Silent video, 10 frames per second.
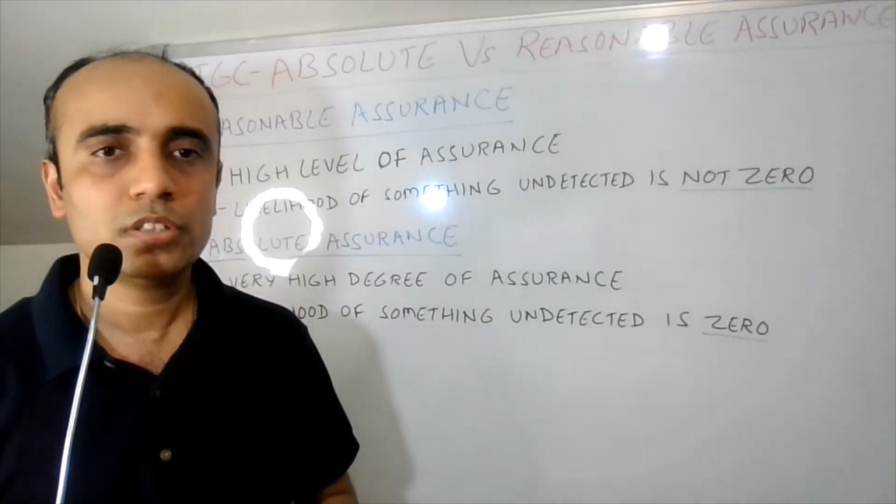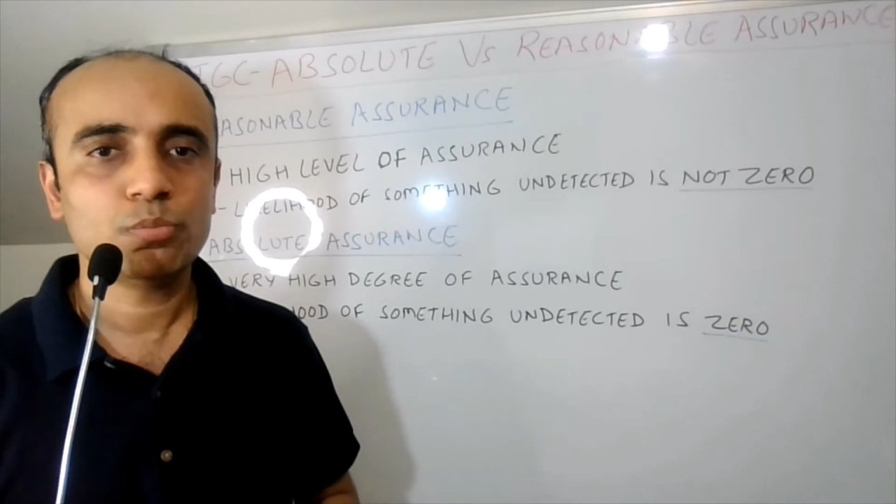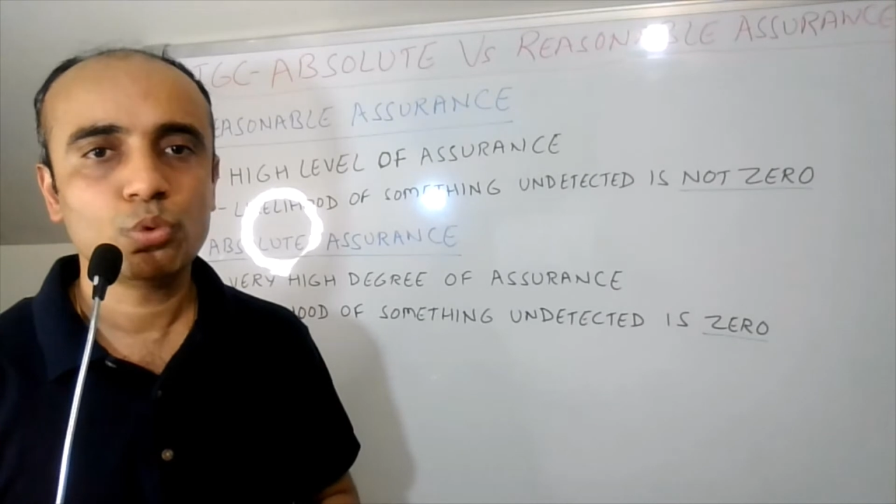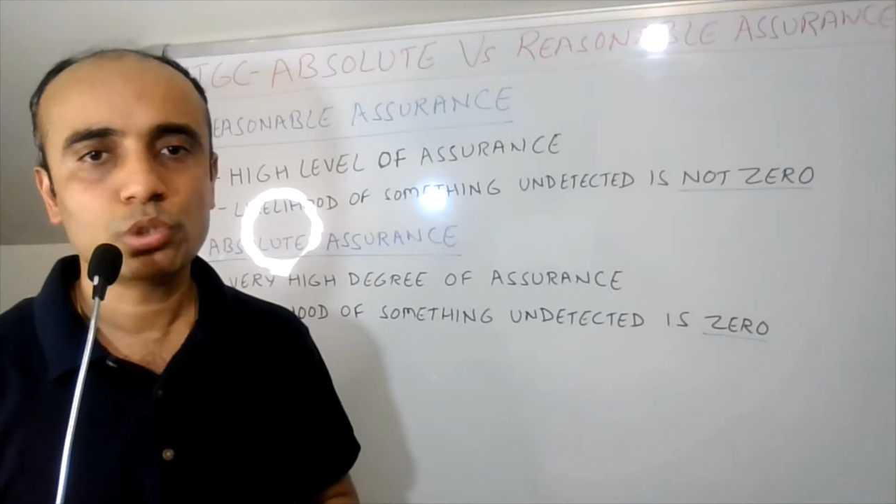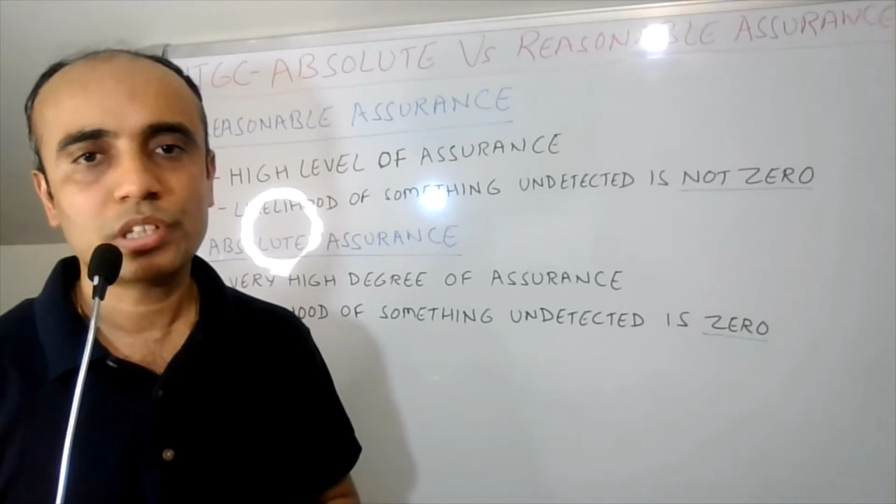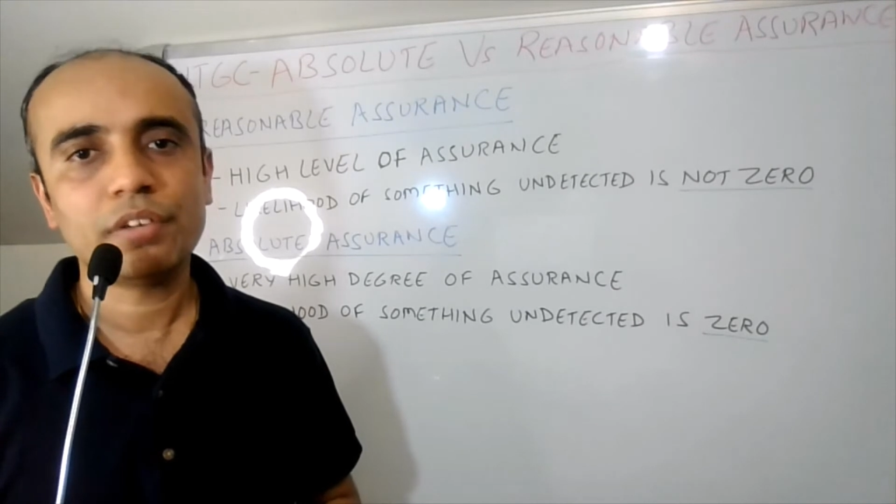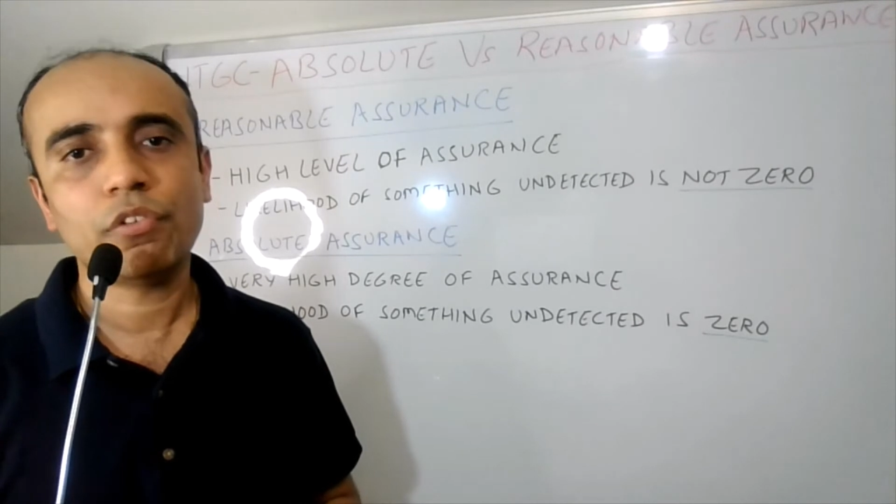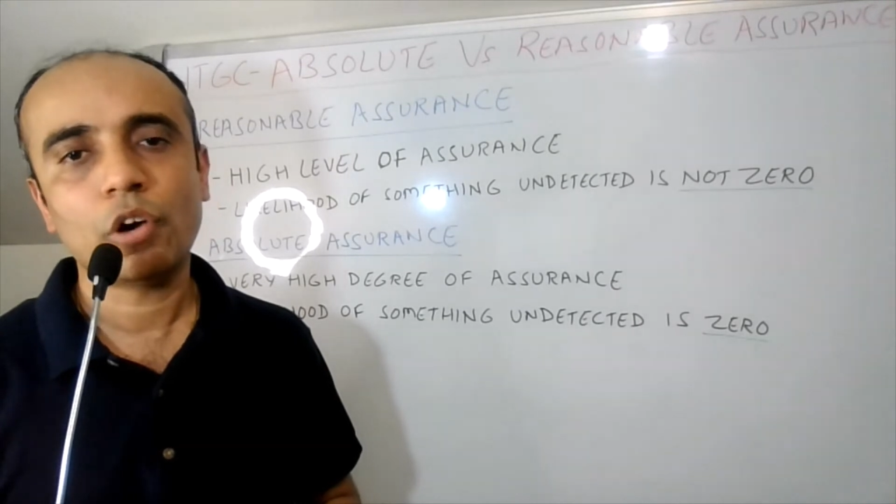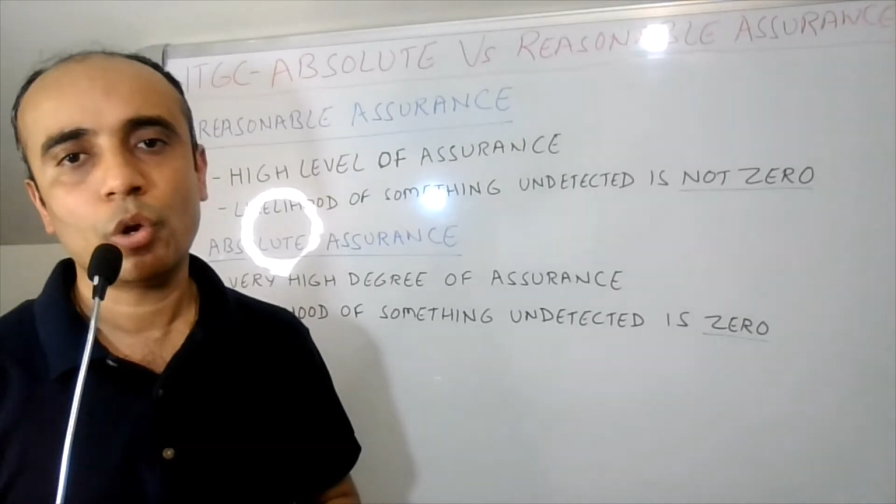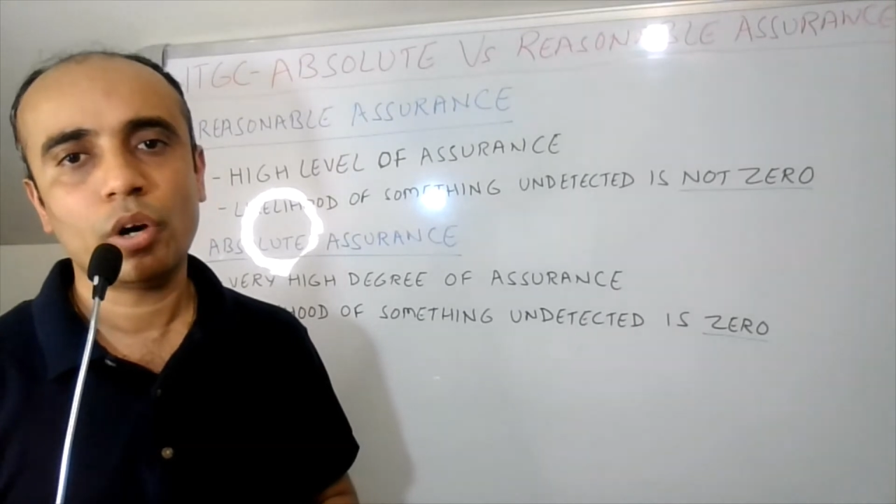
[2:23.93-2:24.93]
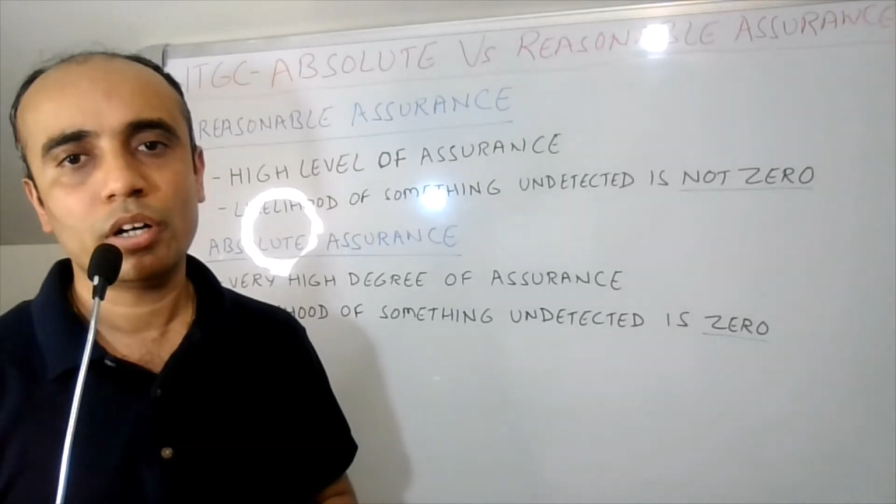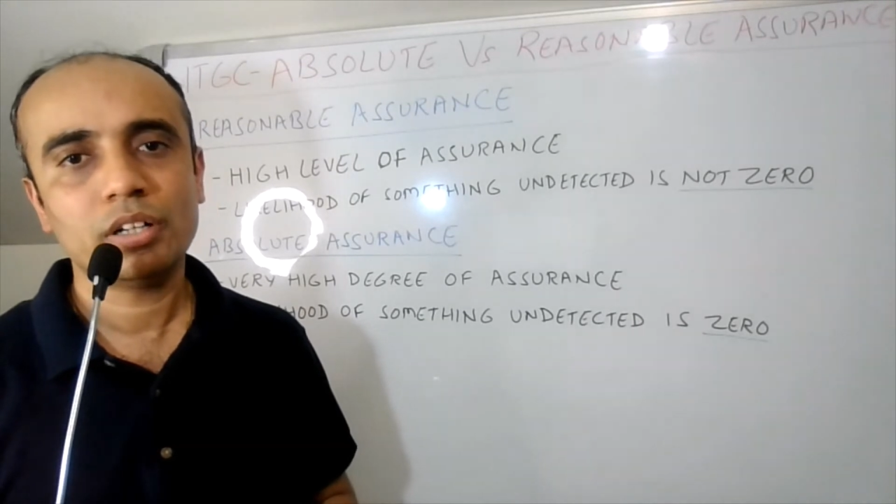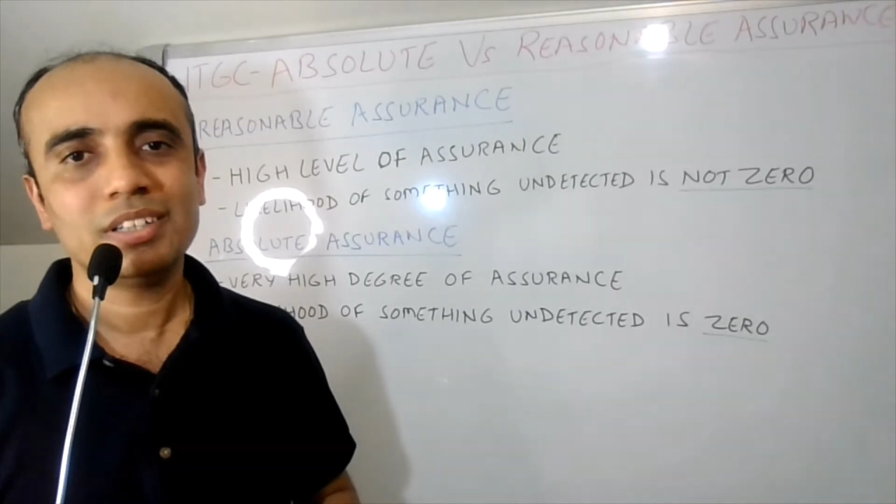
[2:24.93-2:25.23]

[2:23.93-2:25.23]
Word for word: mostly follow a